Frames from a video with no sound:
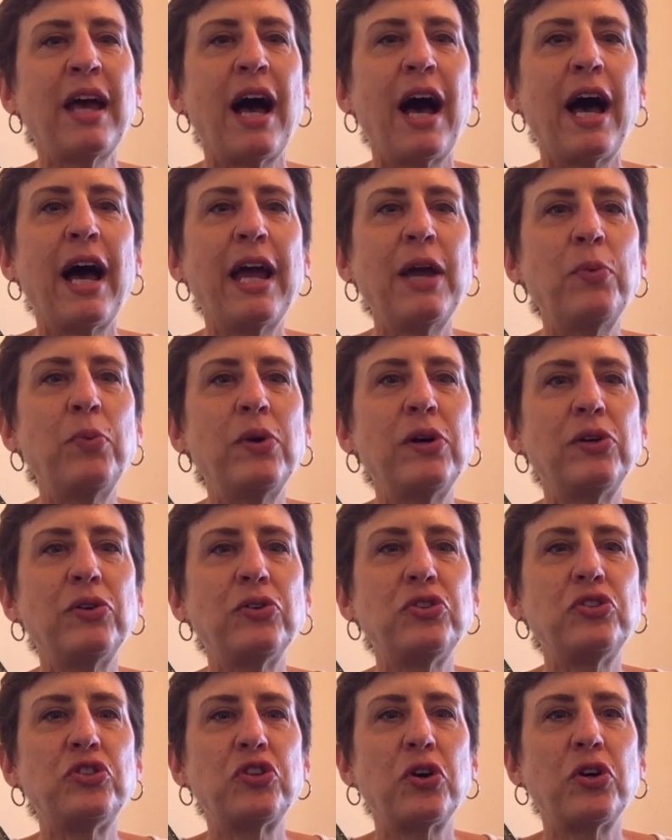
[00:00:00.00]
I will
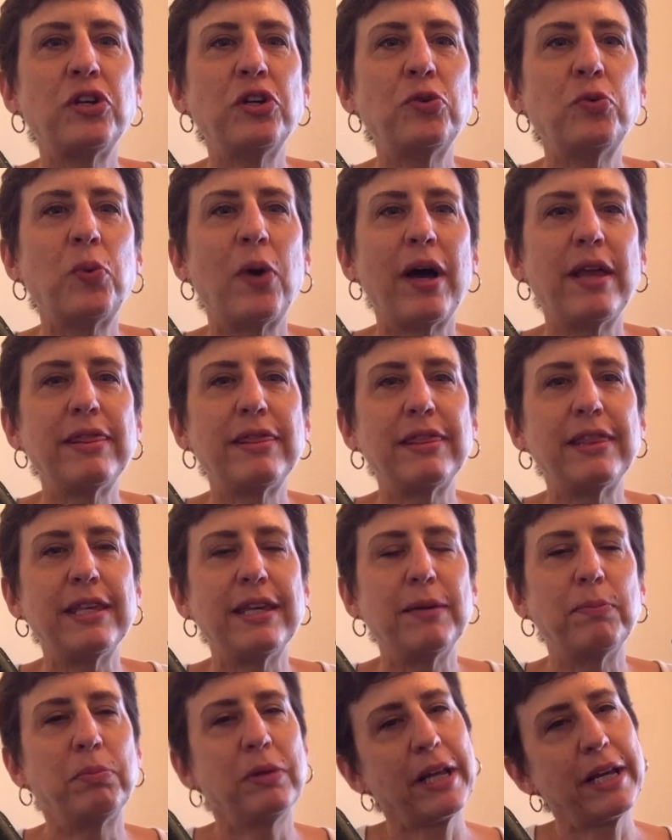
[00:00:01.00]
show you what
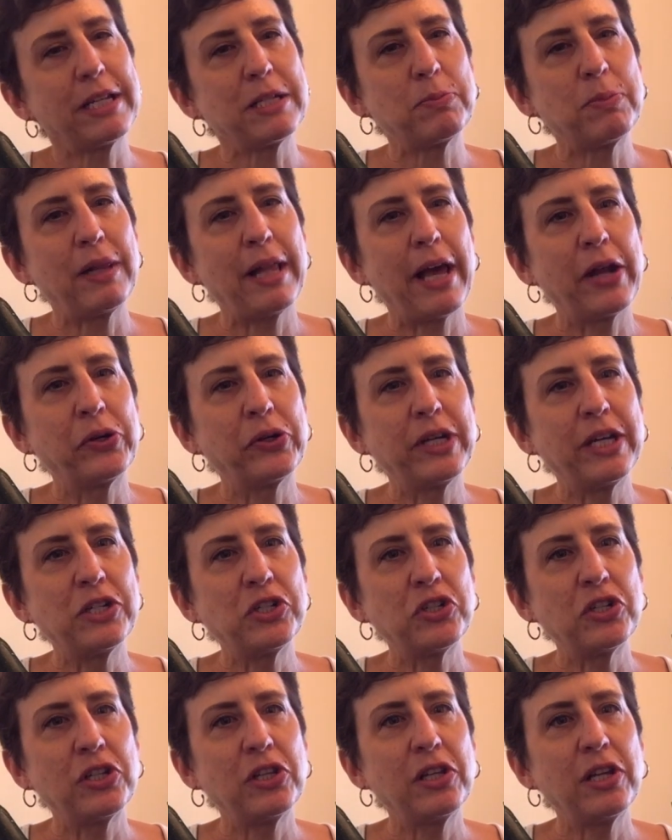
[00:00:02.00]
the Platter
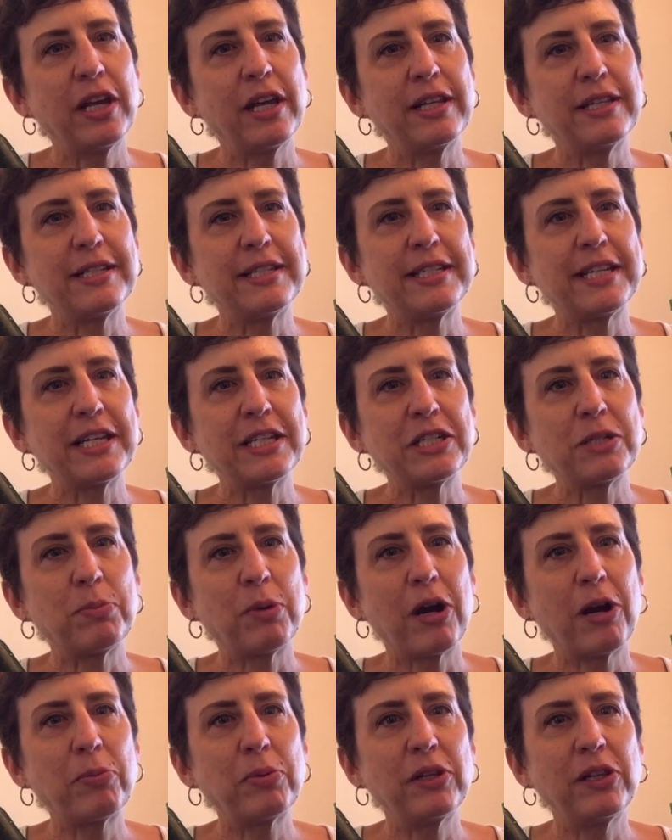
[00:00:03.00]
Kitchen in Santa
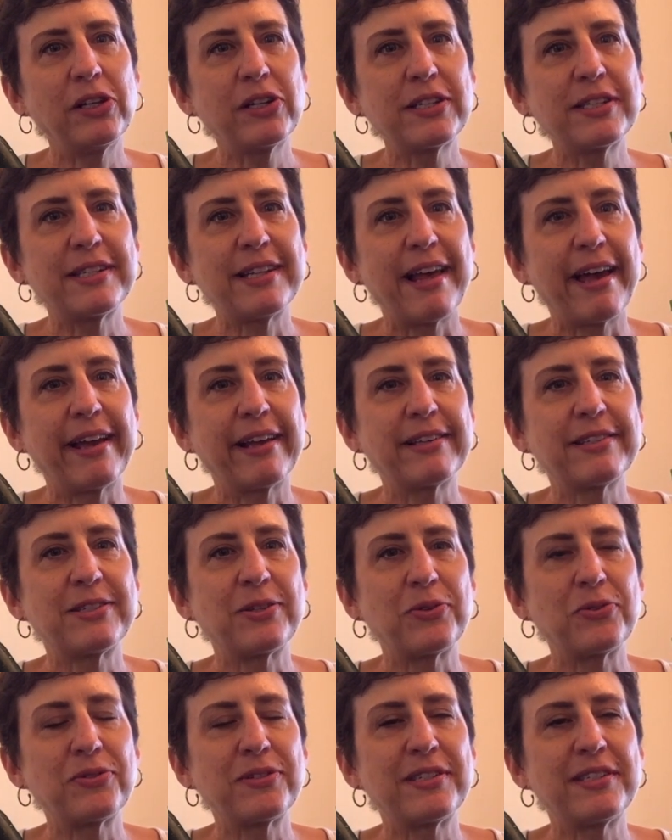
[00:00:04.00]
Barbara looks like, so
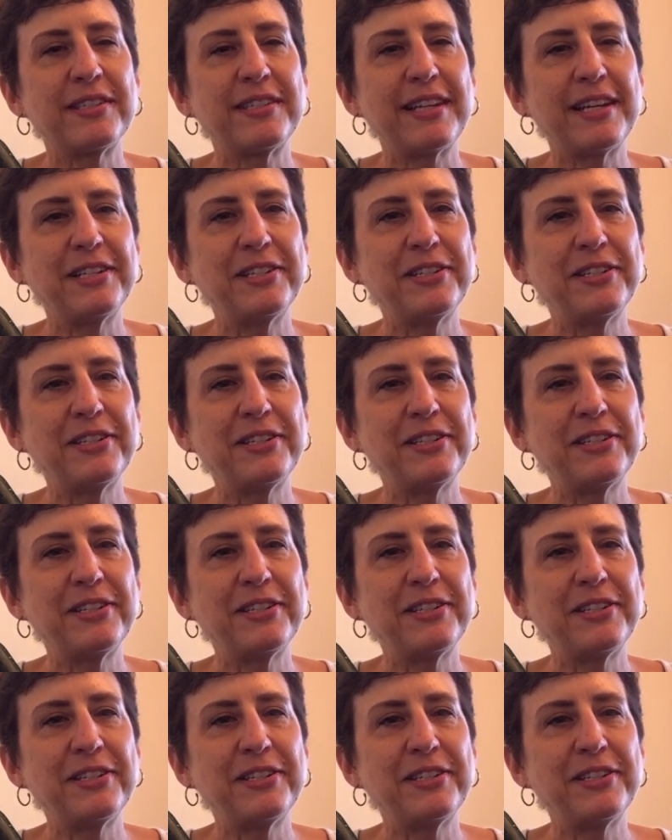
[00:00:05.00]
stay